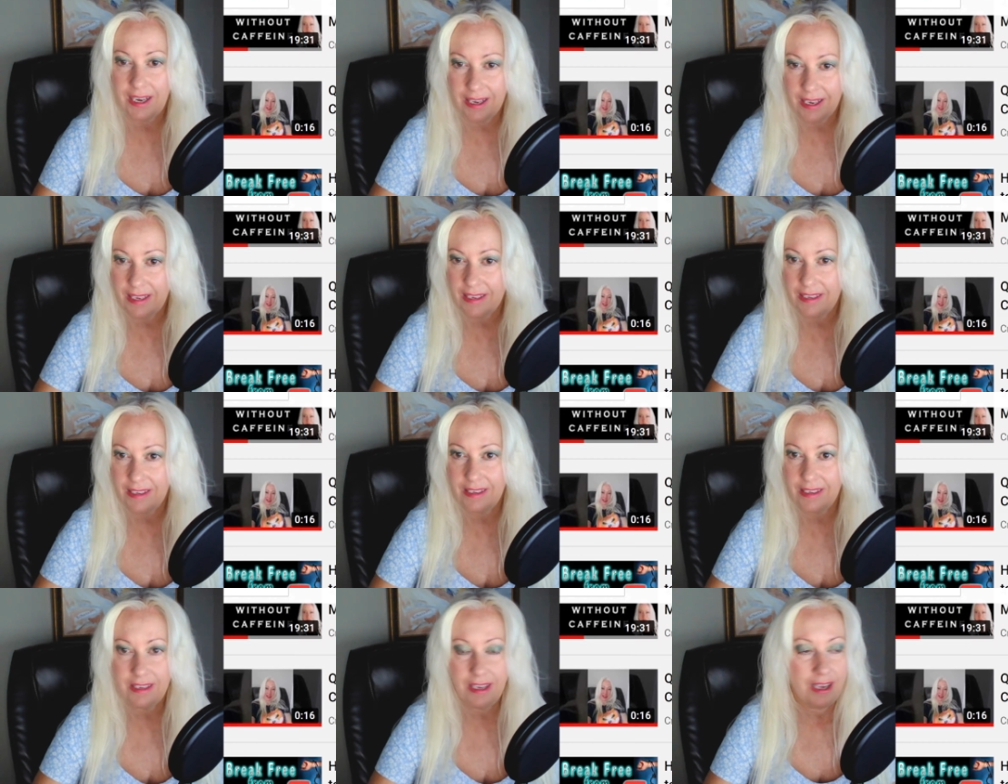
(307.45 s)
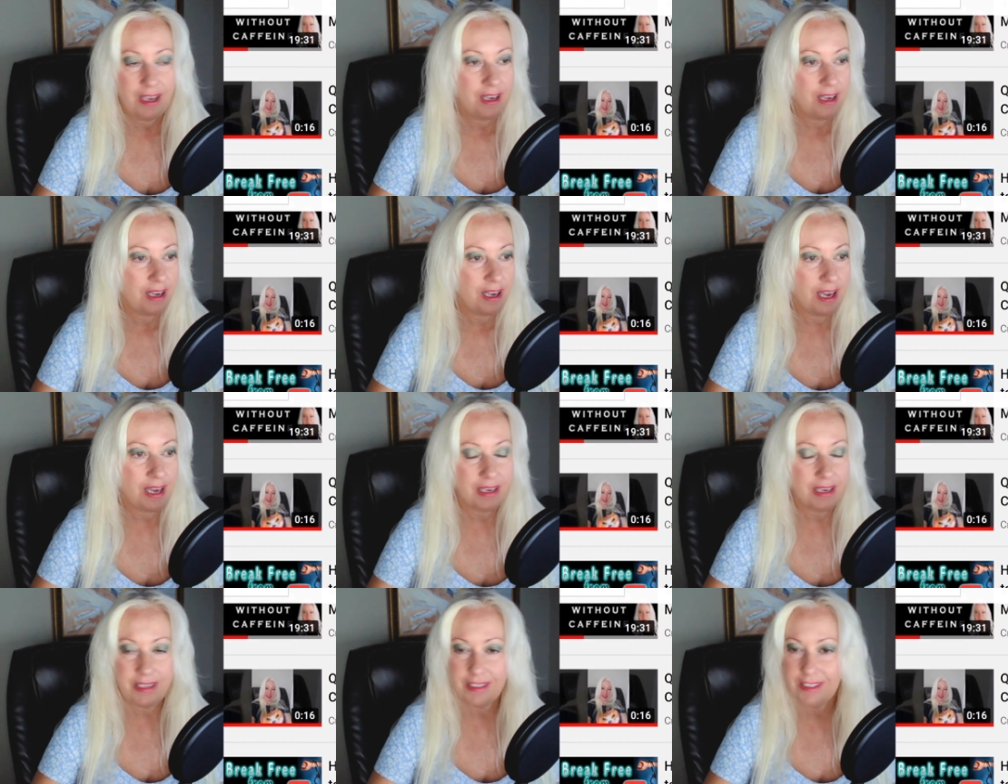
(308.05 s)
I did.
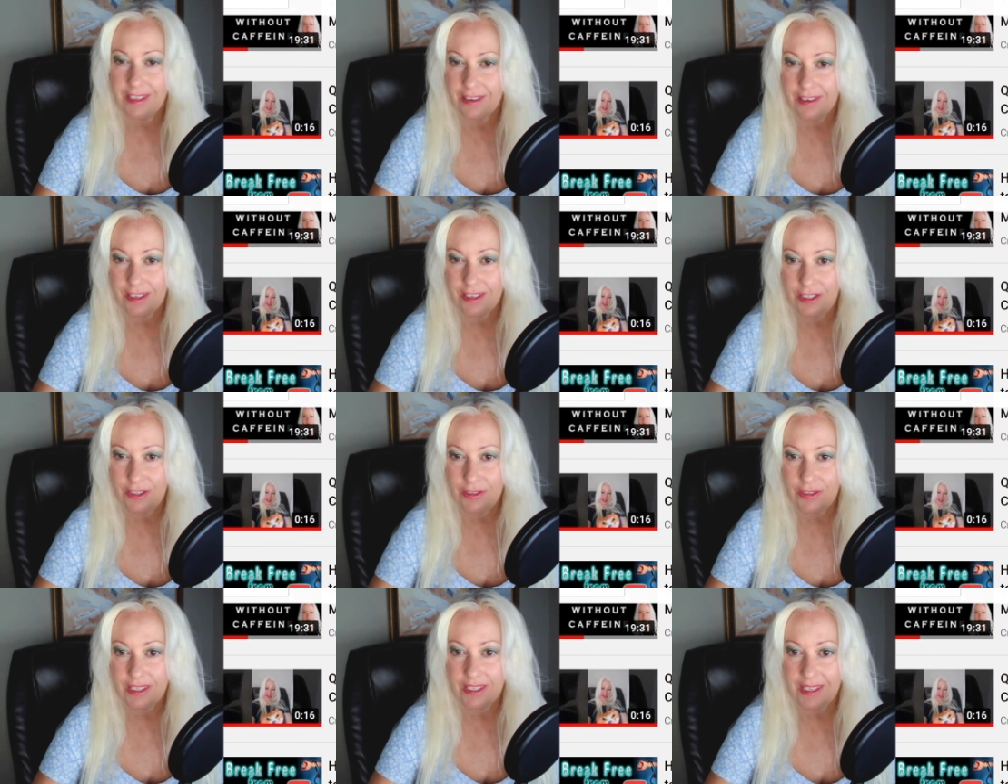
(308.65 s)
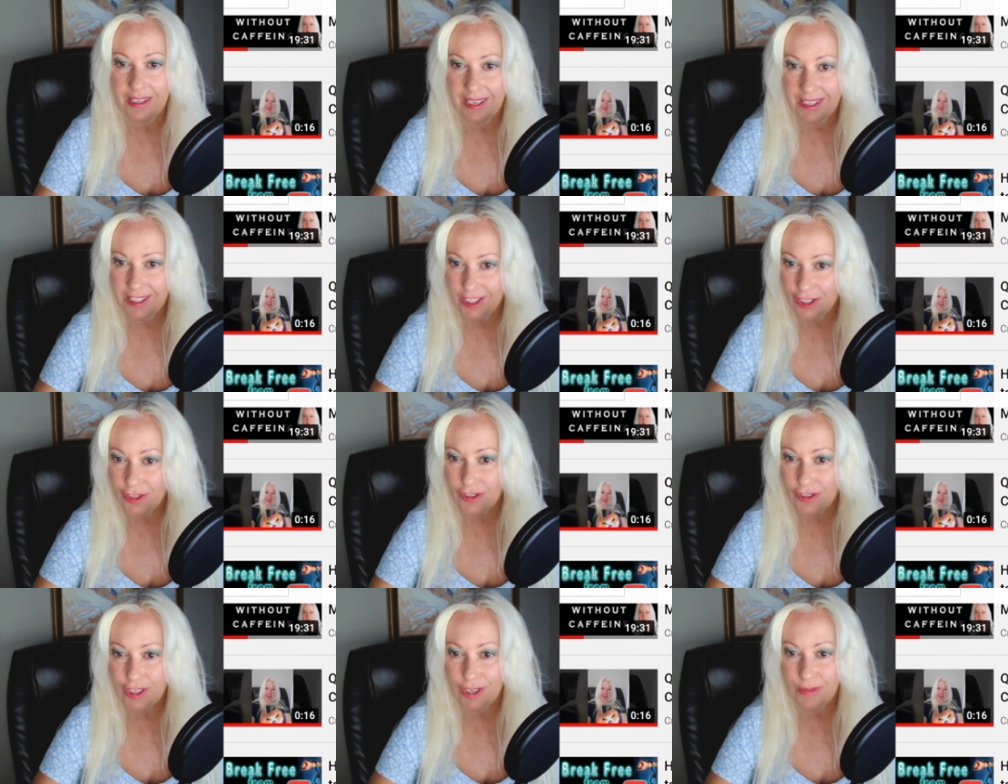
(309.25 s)
Had I started using that
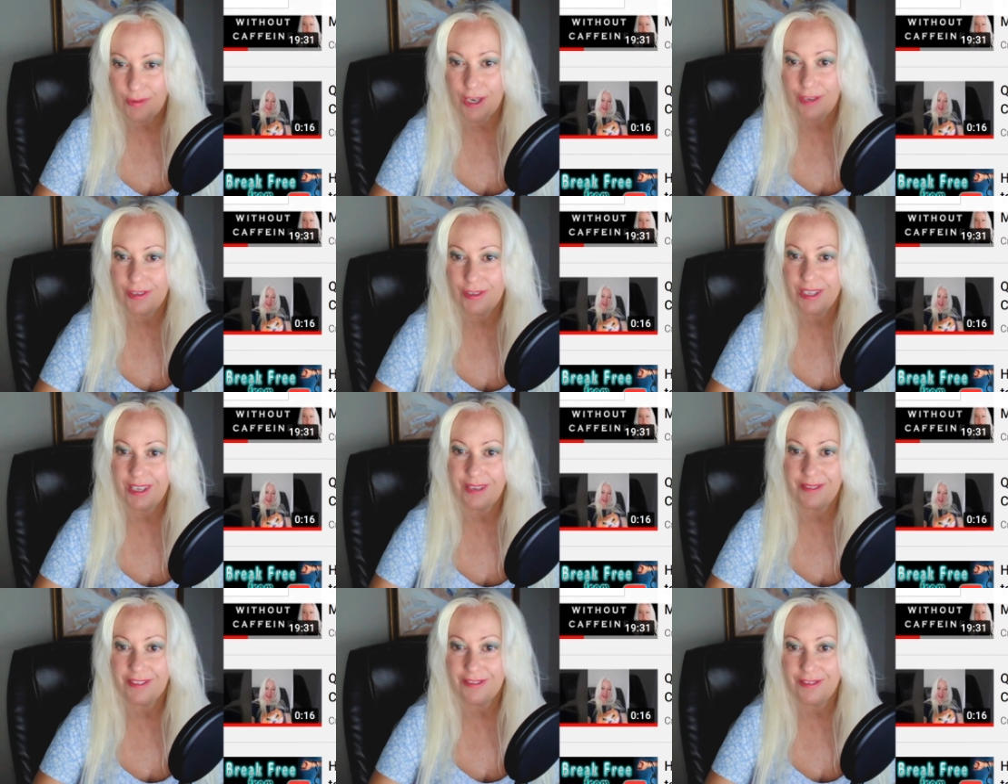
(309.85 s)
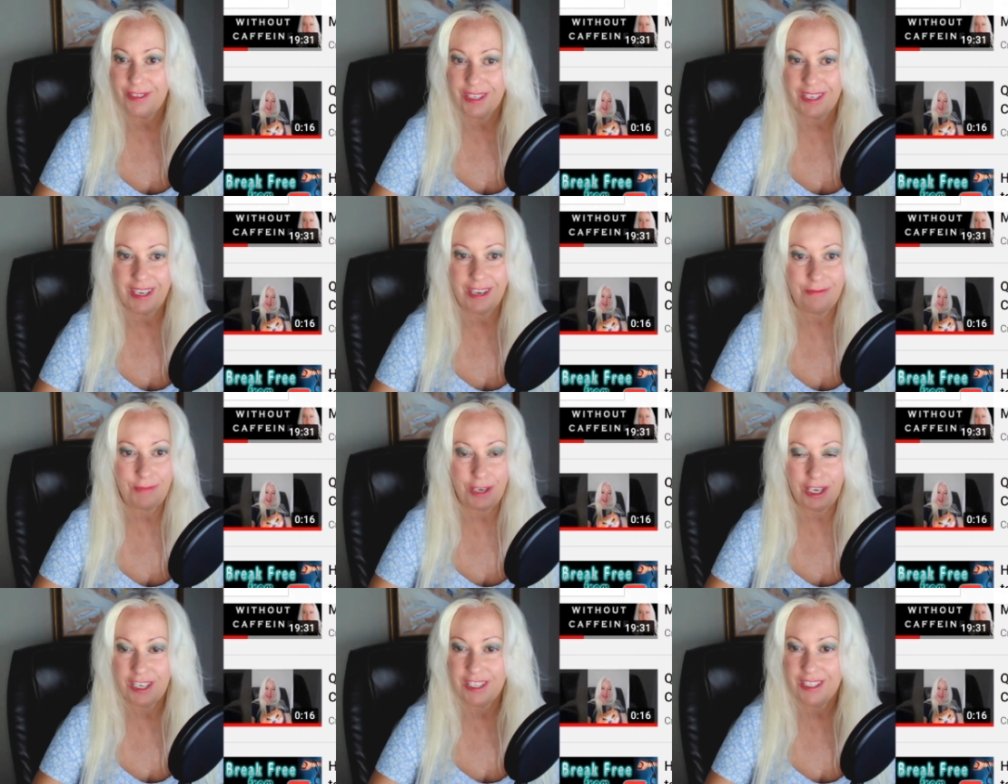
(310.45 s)
sooner, I probably would have got
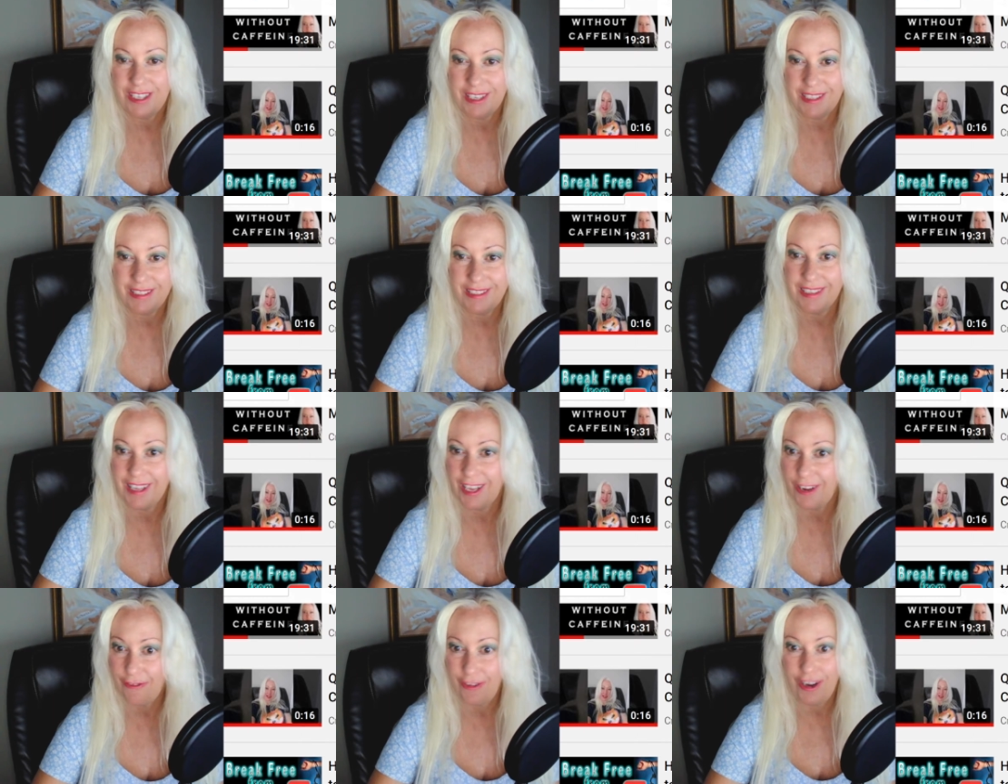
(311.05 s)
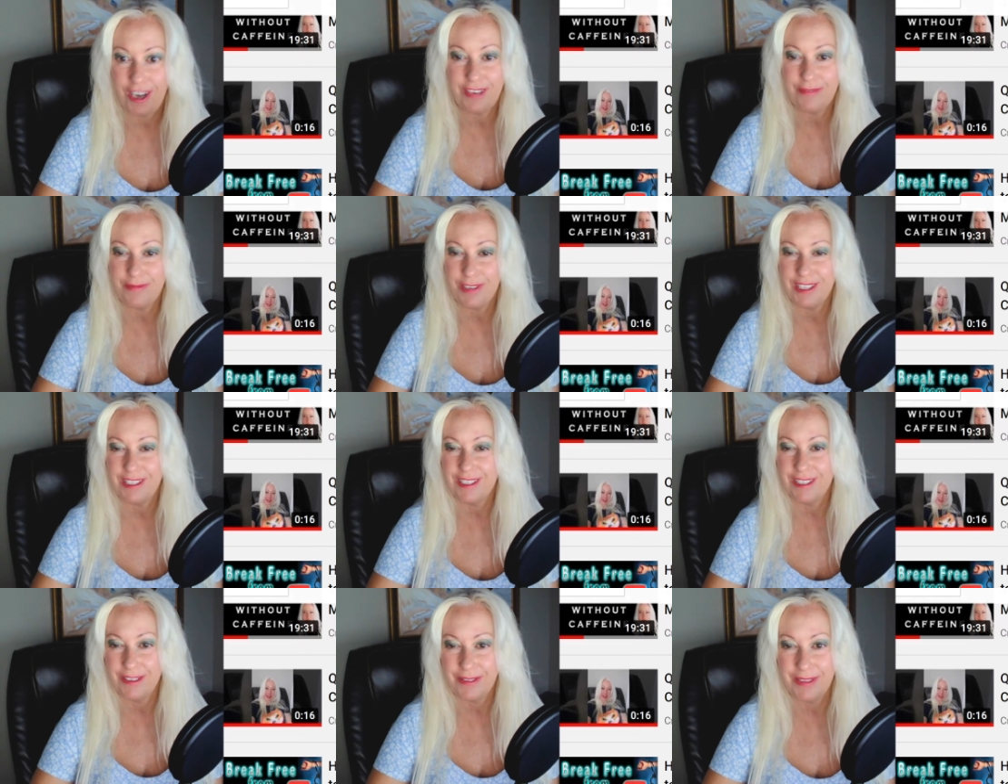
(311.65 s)
monetized in like 5
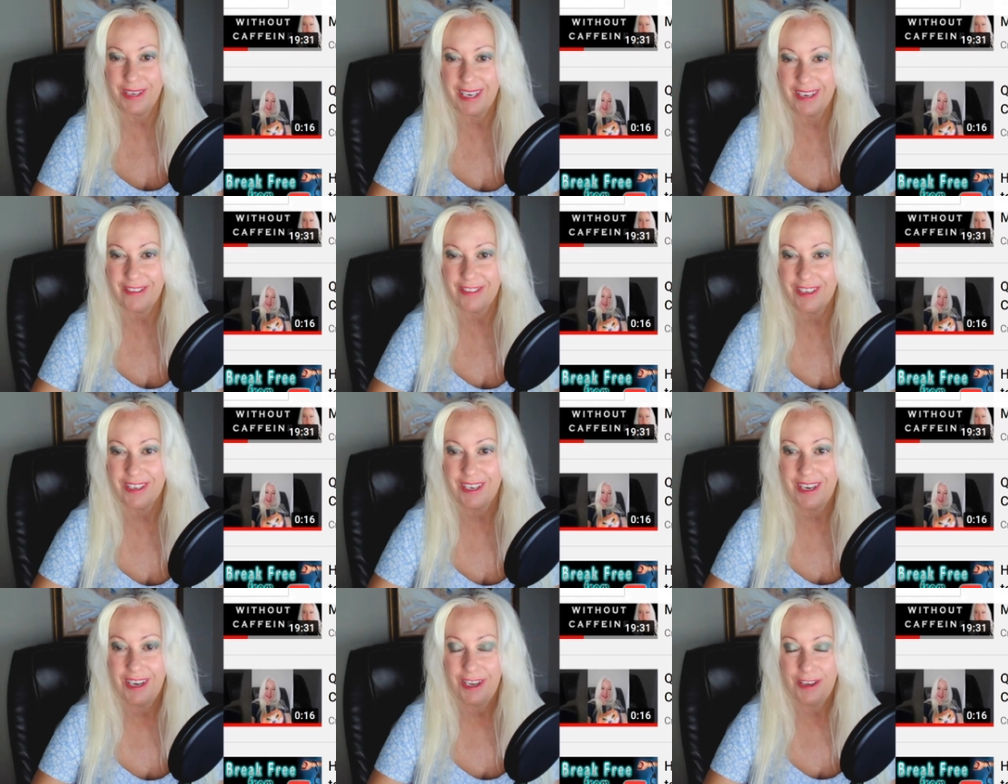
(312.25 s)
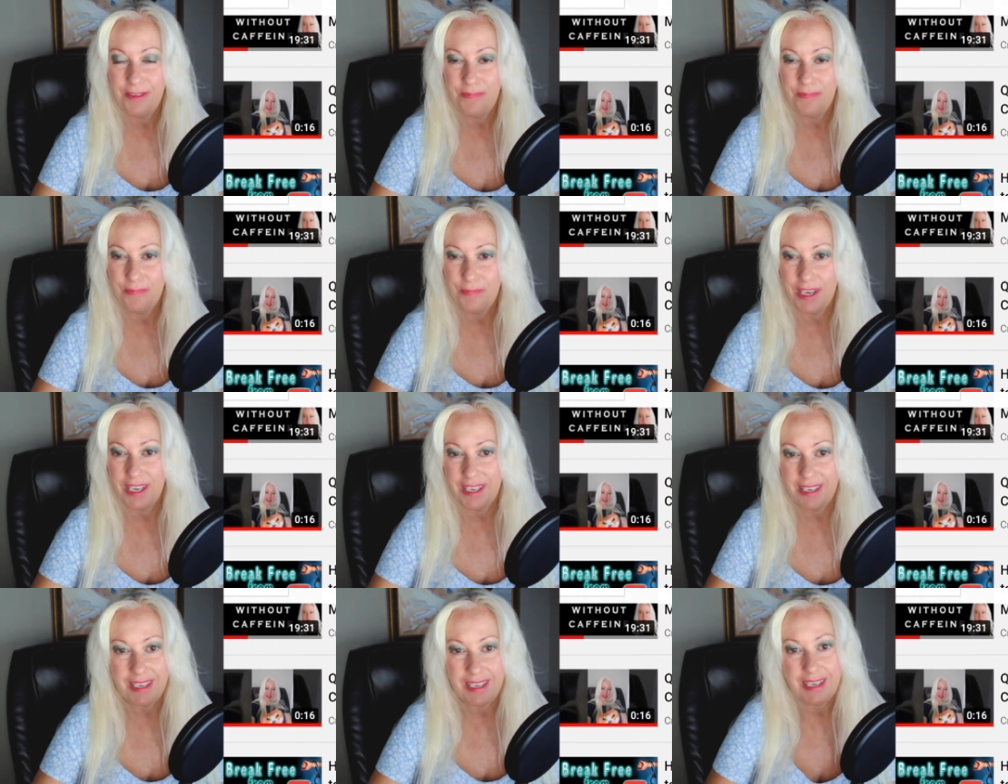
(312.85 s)
months or whatever.
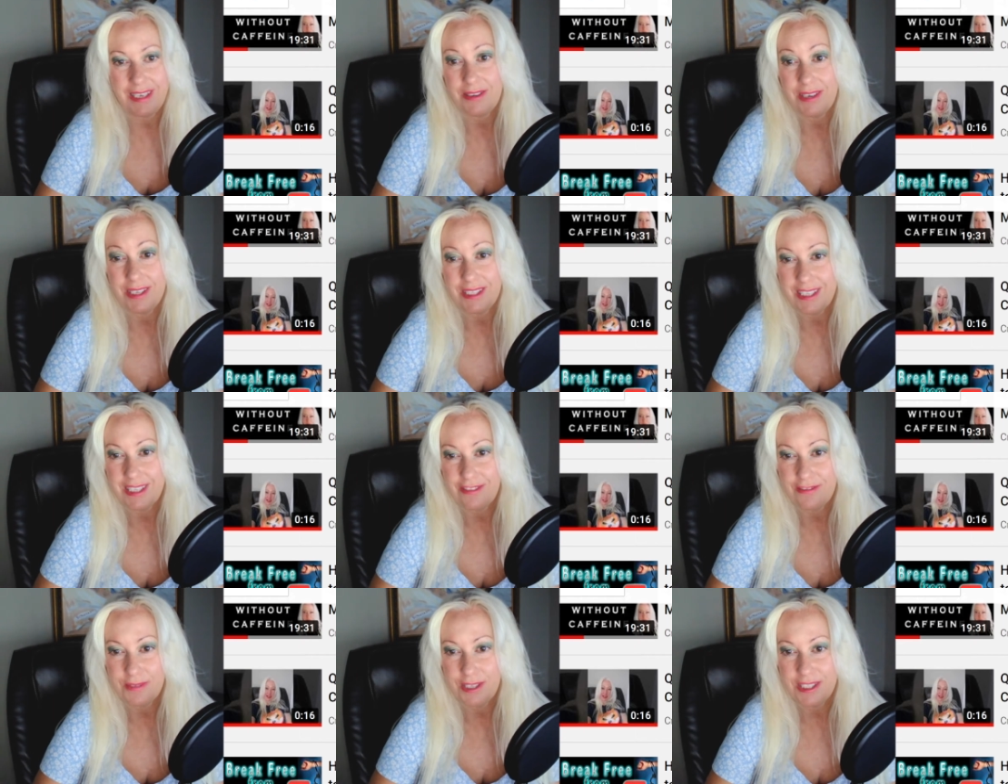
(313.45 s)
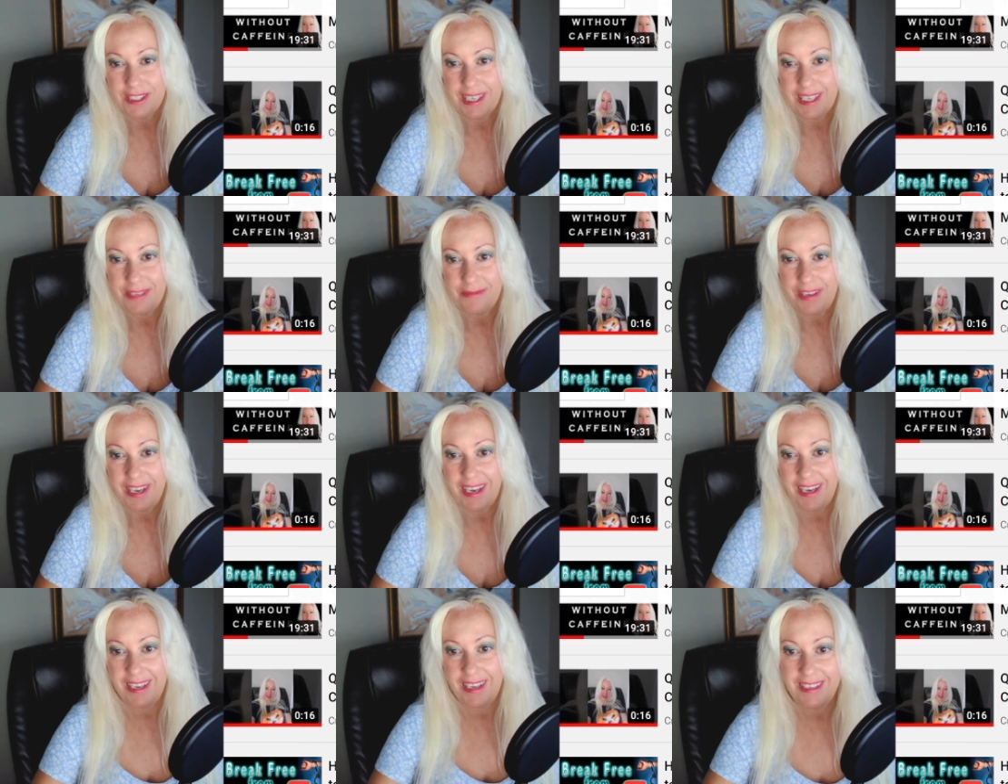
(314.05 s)
But anyway, 7 months ain't
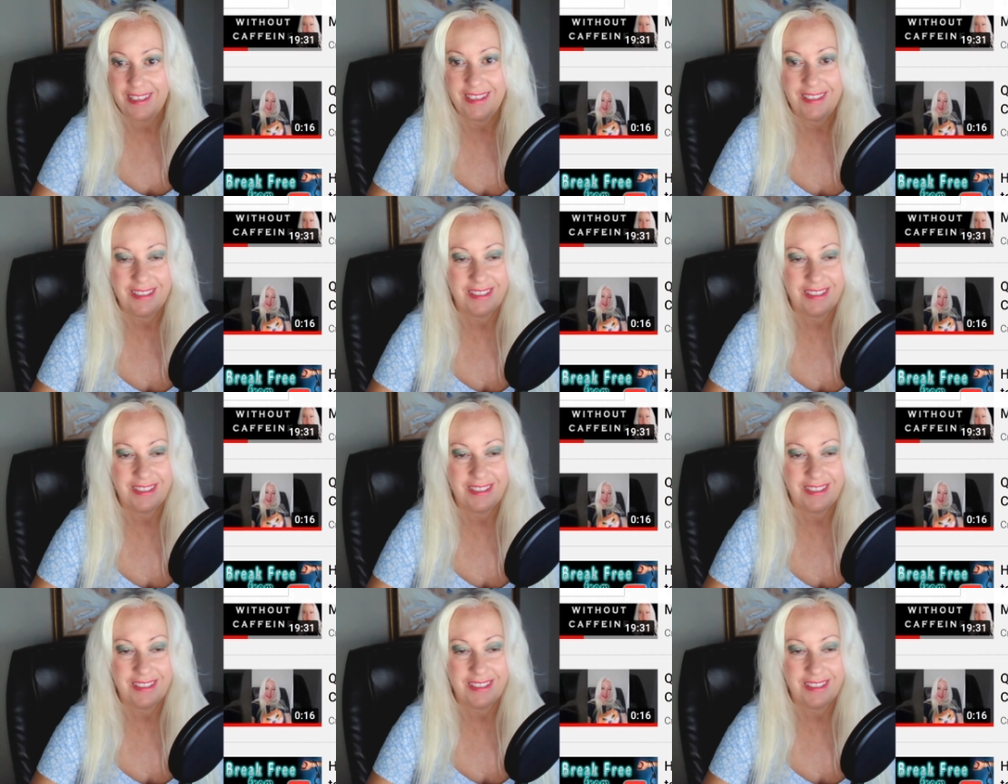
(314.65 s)
bad.